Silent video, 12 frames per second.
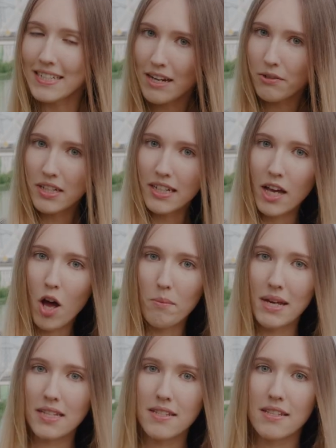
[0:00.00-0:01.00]
down in the
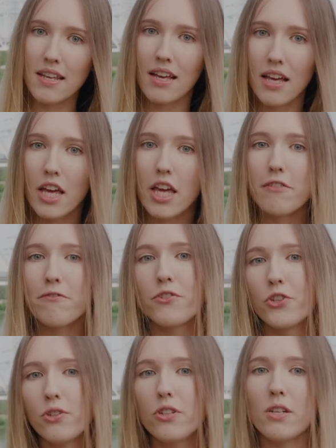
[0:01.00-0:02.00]
comments if
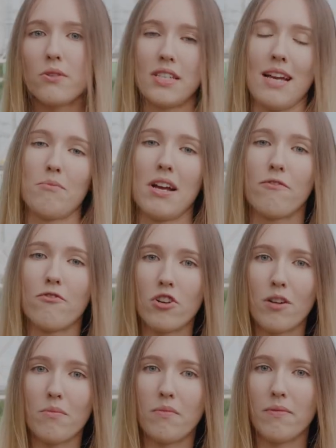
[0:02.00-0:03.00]
you know someone
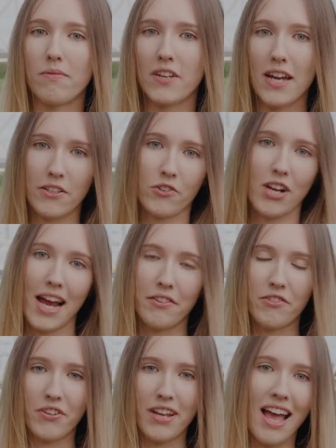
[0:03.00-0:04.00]
from the other
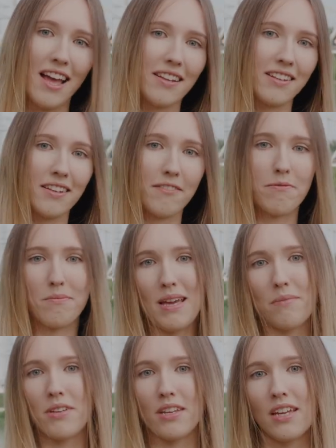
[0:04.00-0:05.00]
country, and if
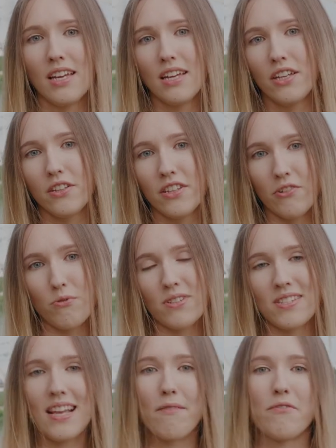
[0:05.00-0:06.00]
maybe there was
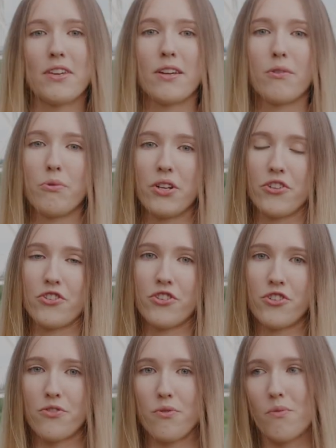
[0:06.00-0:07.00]
something
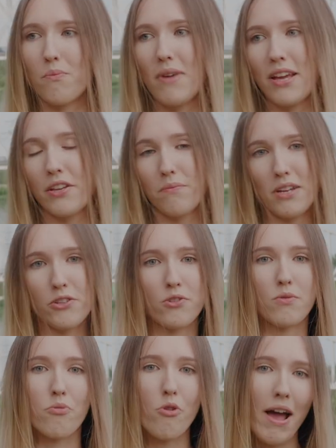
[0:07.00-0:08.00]
which made you
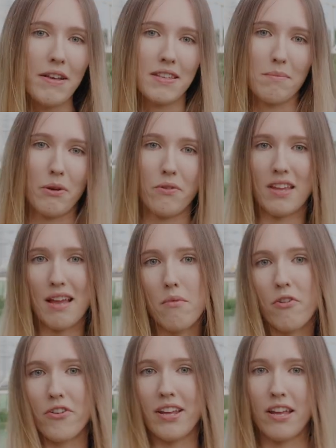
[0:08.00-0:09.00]
surprised about them
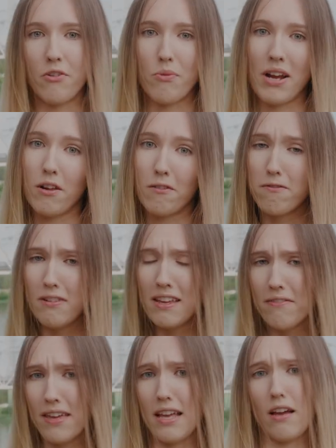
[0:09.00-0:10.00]
or their way of
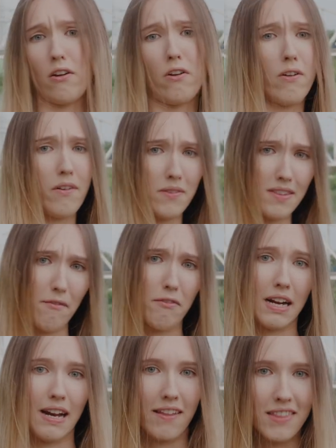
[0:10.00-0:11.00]
living or
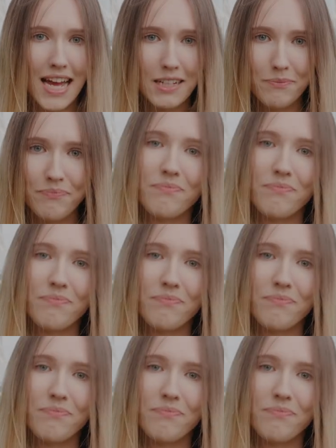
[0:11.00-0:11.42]
something like that.